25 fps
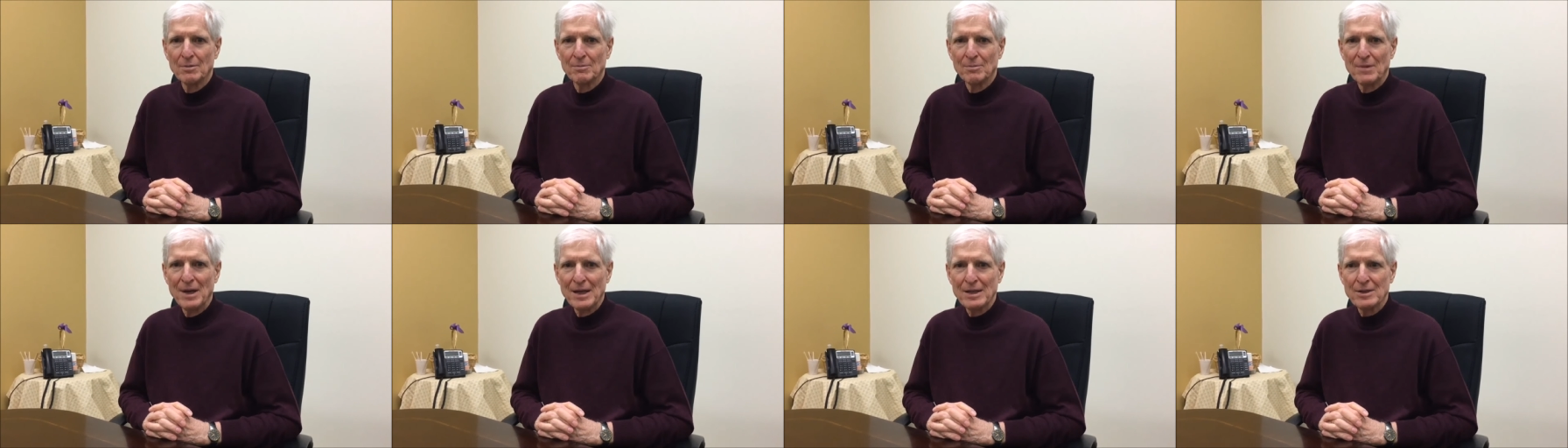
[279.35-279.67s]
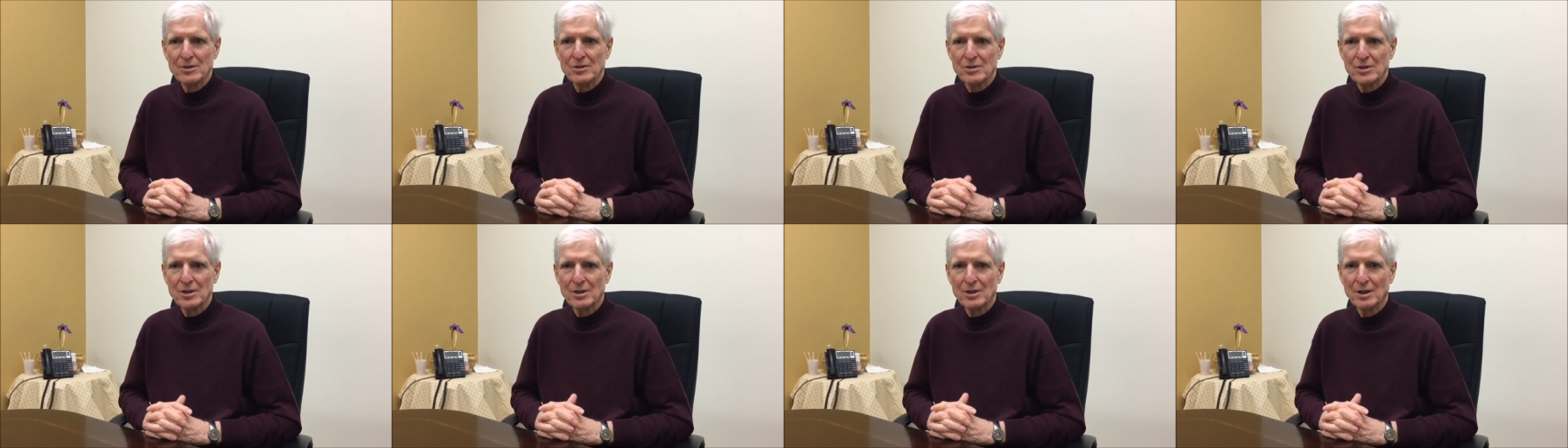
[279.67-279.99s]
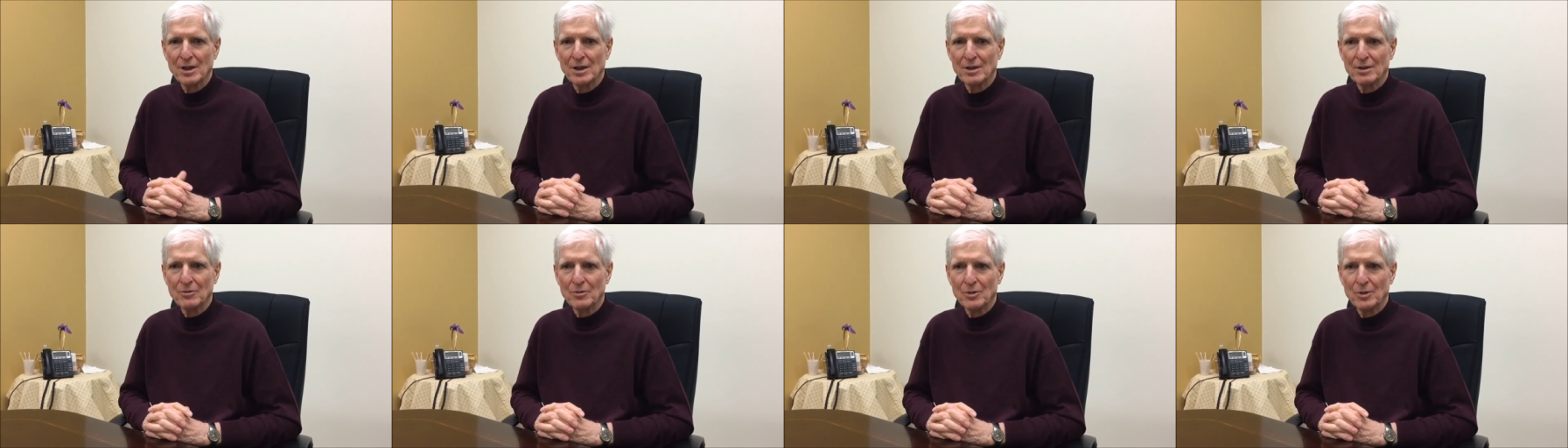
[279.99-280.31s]
makes
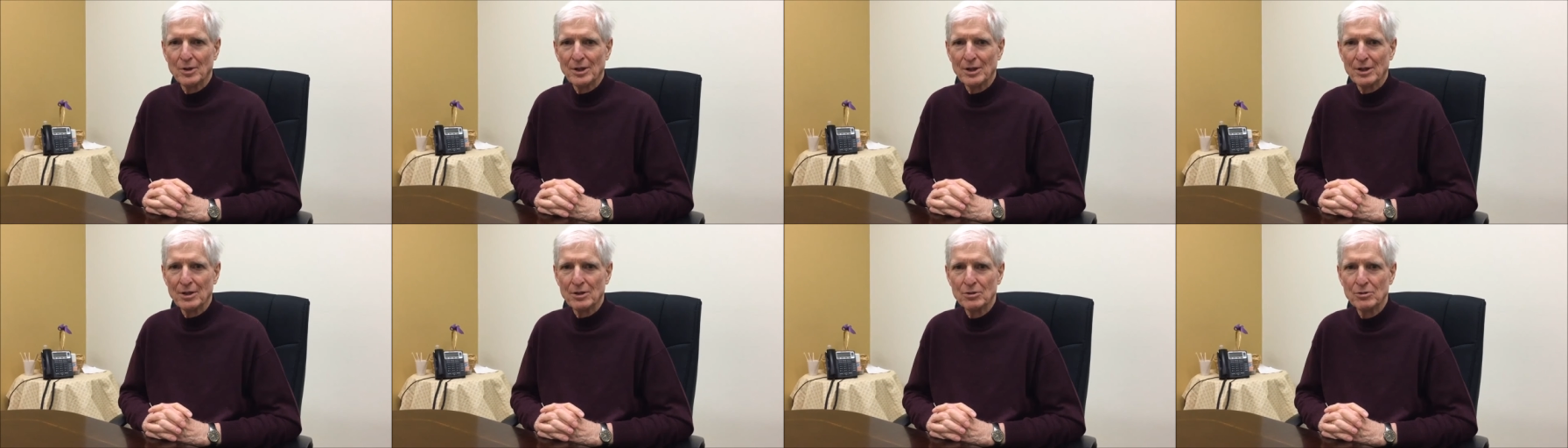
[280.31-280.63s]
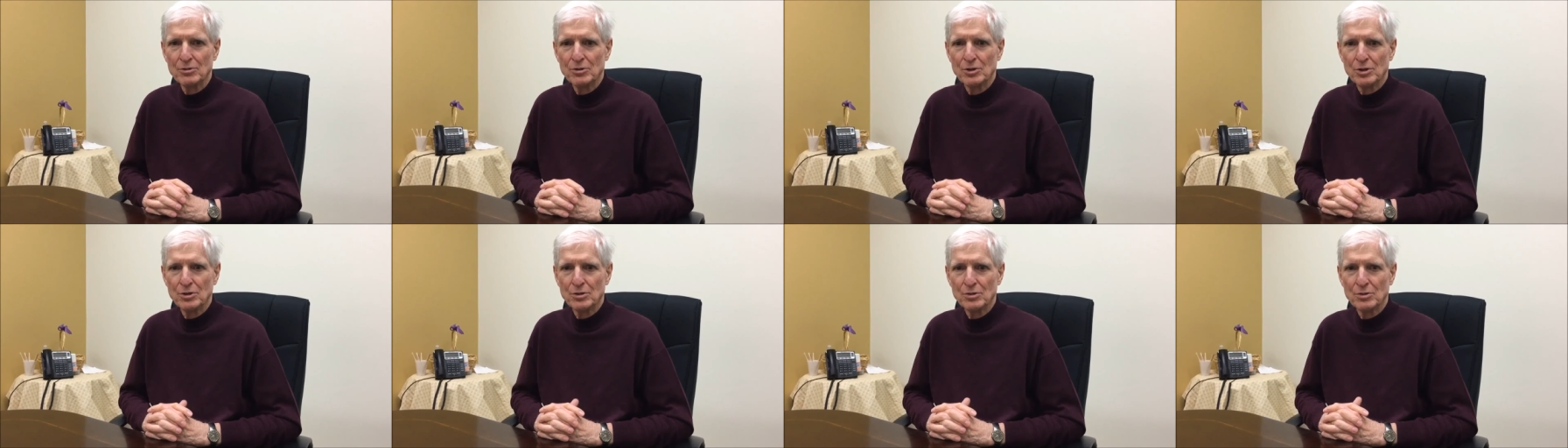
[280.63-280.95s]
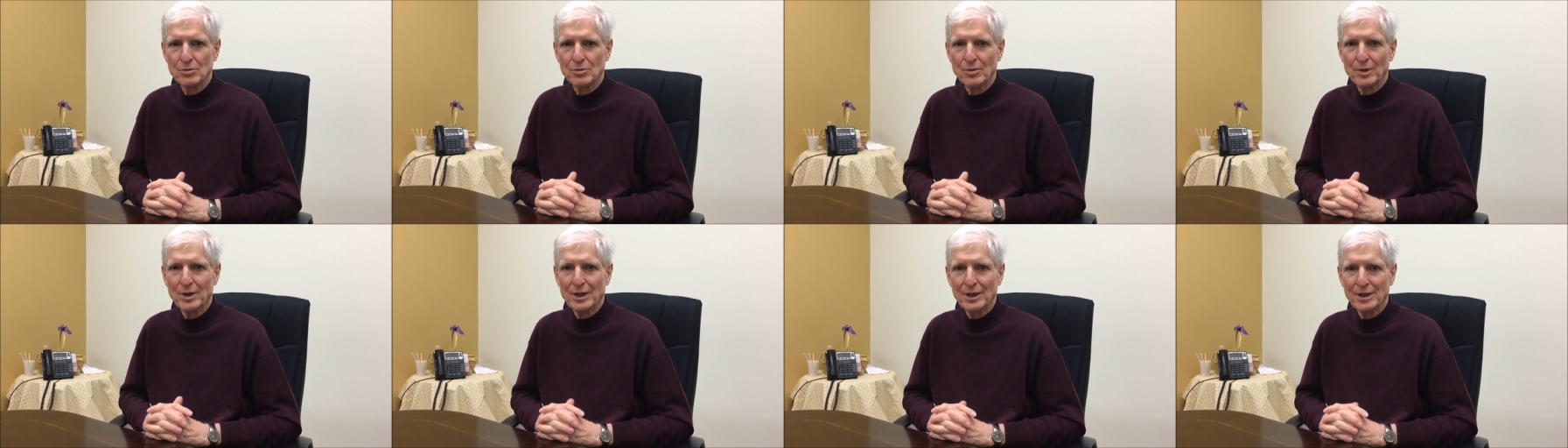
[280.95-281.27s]
uh, what you do
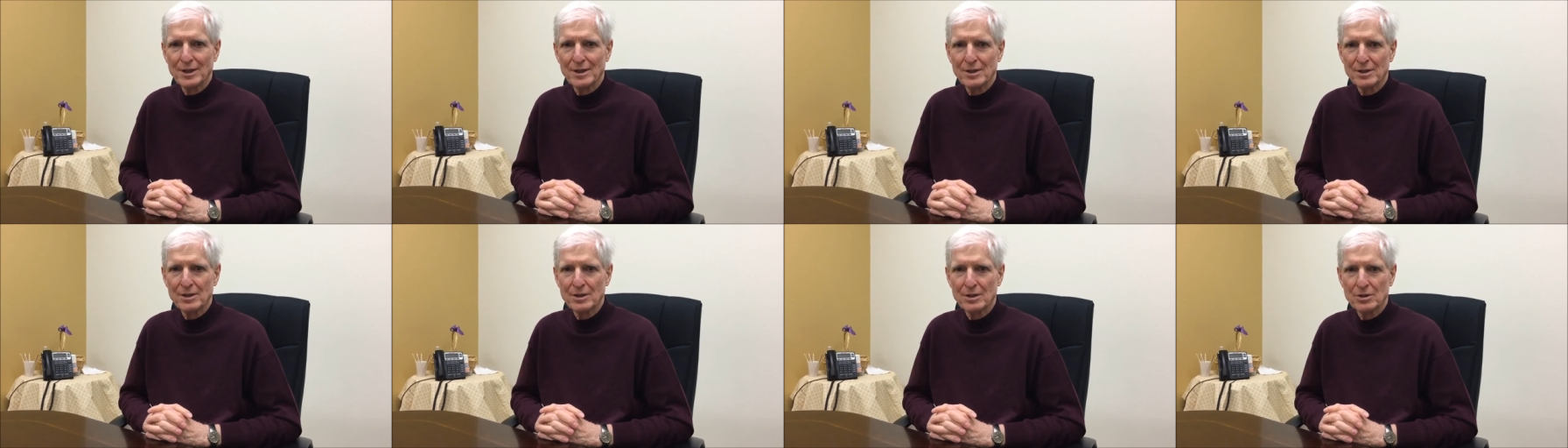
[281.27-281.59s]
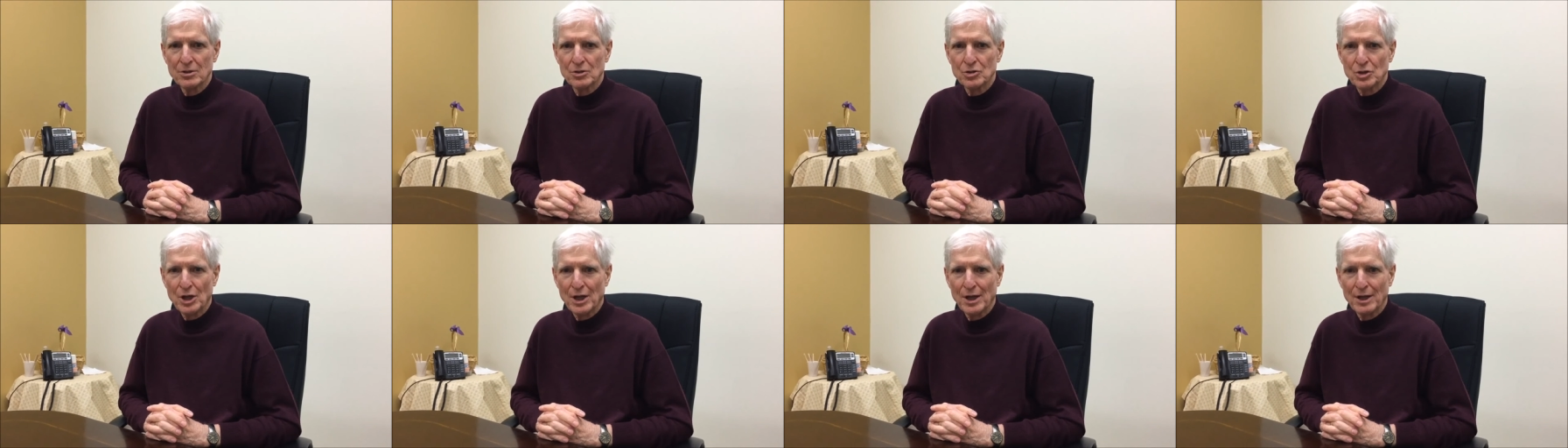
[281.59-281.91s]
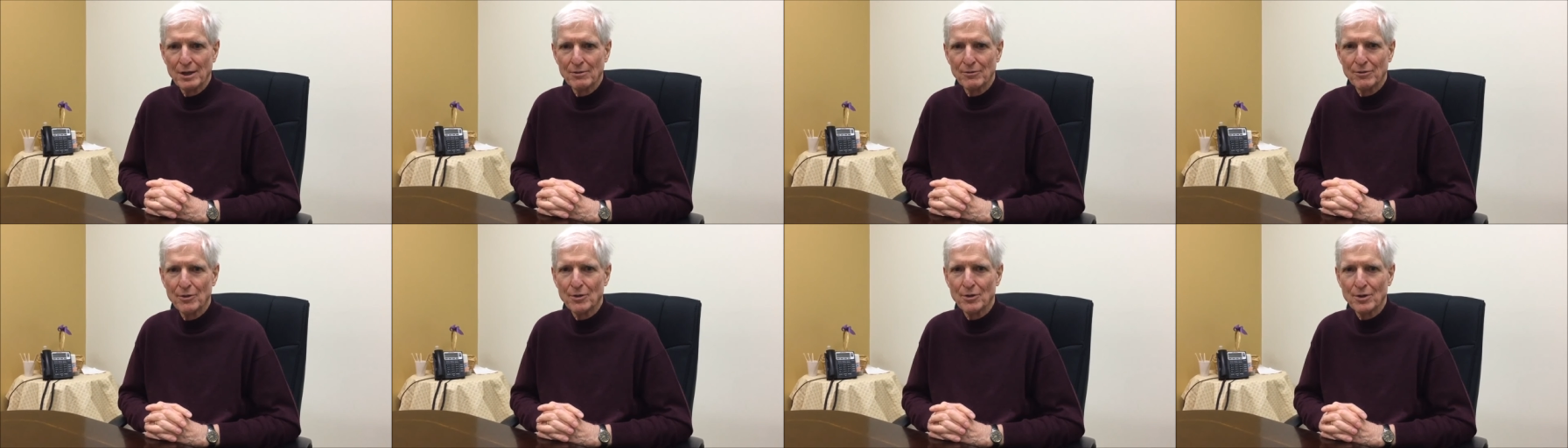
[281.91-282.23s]
really
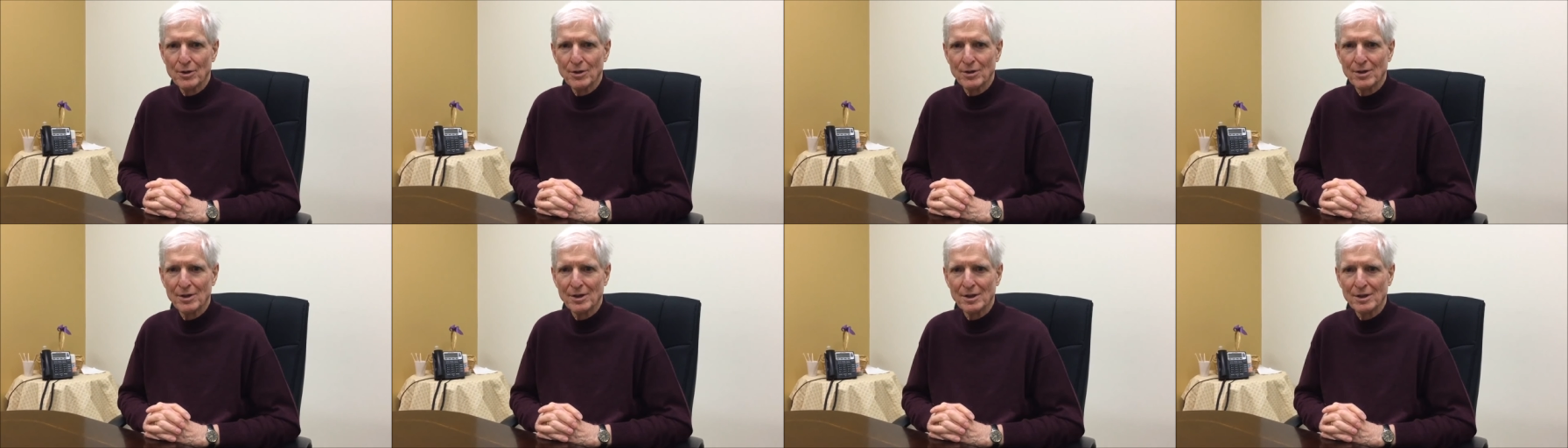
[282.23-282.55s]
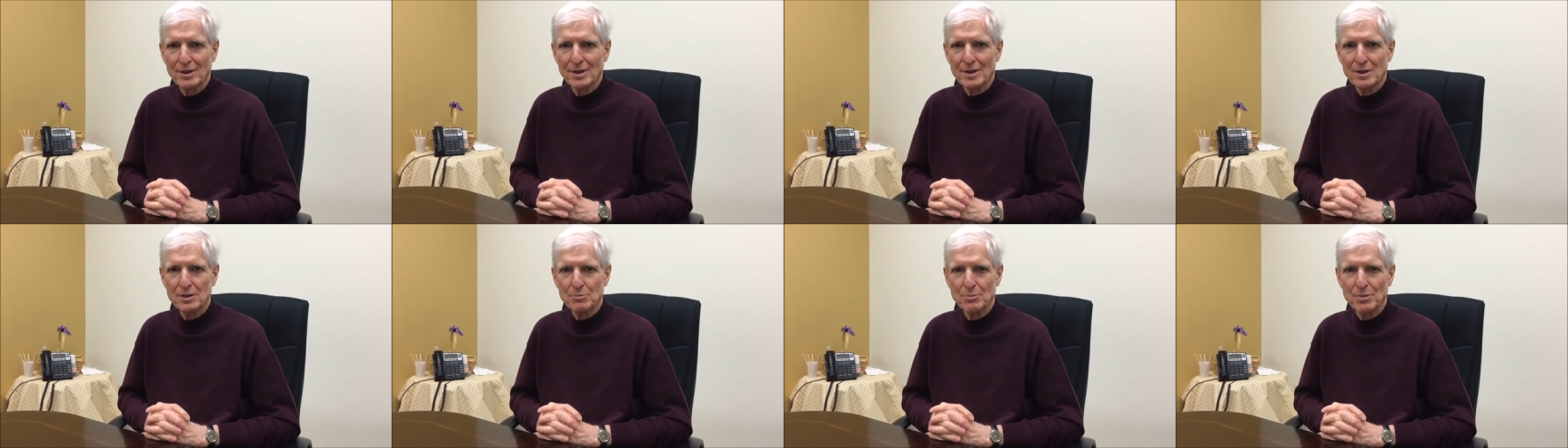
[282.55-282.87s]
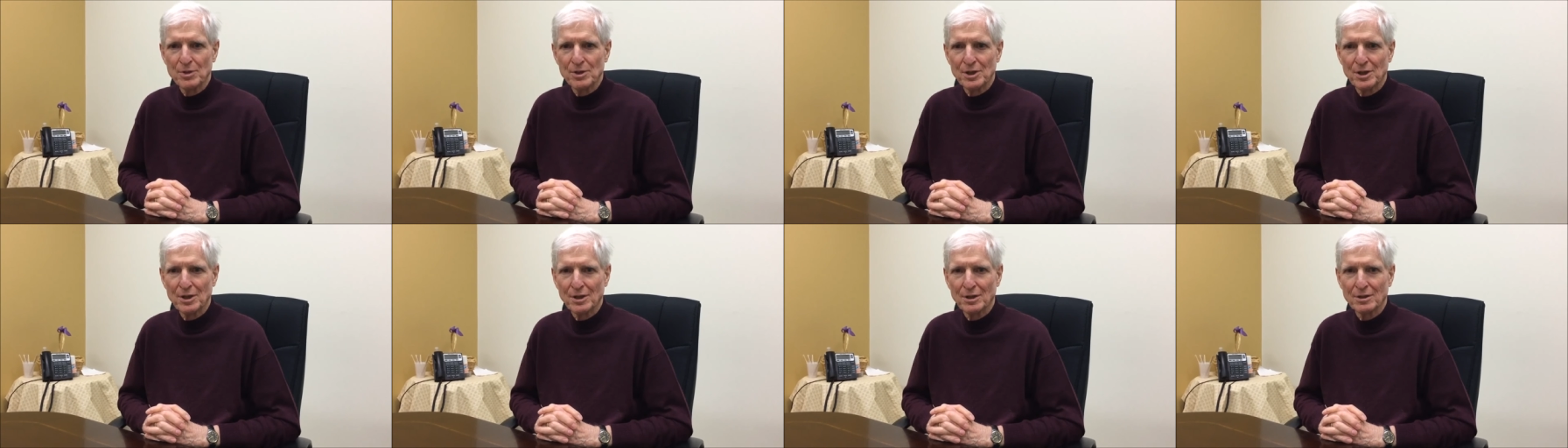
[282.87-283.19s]
shine forth at this
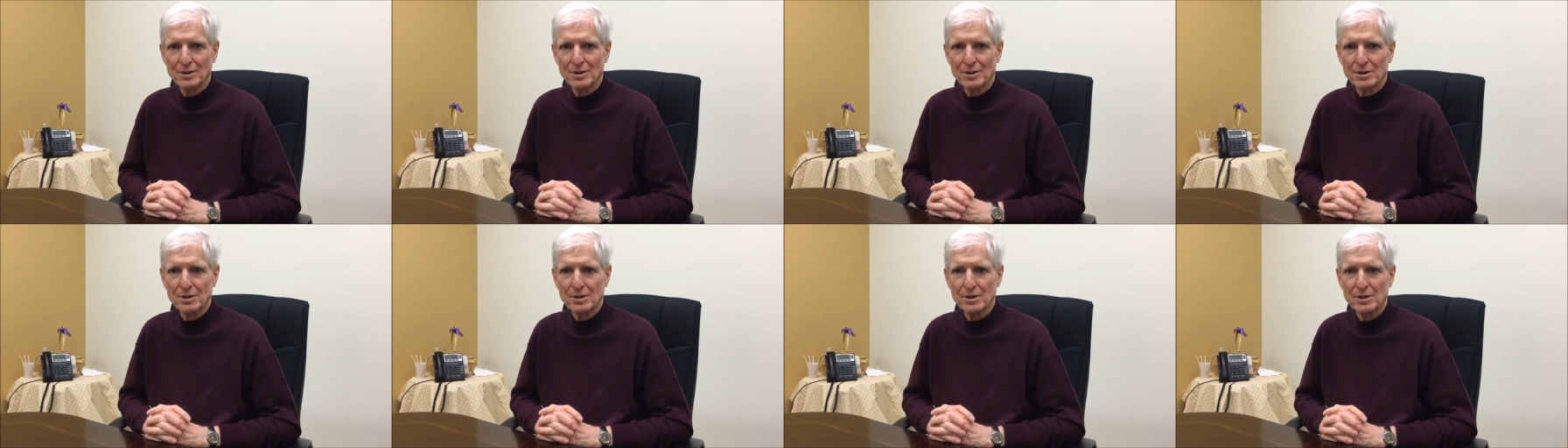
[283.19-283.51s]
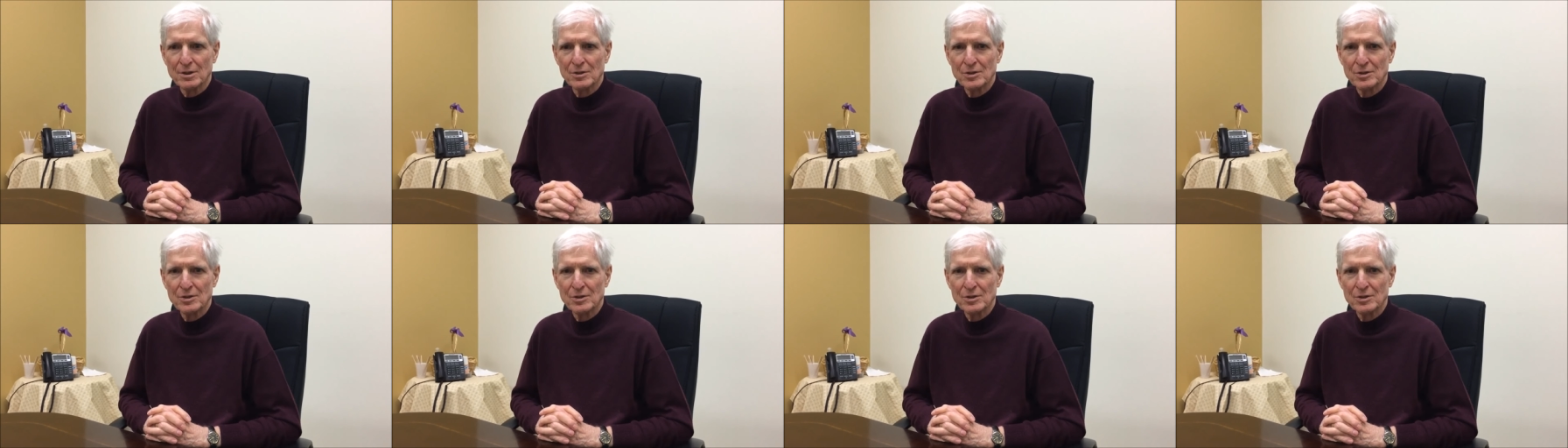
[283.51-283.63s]
particular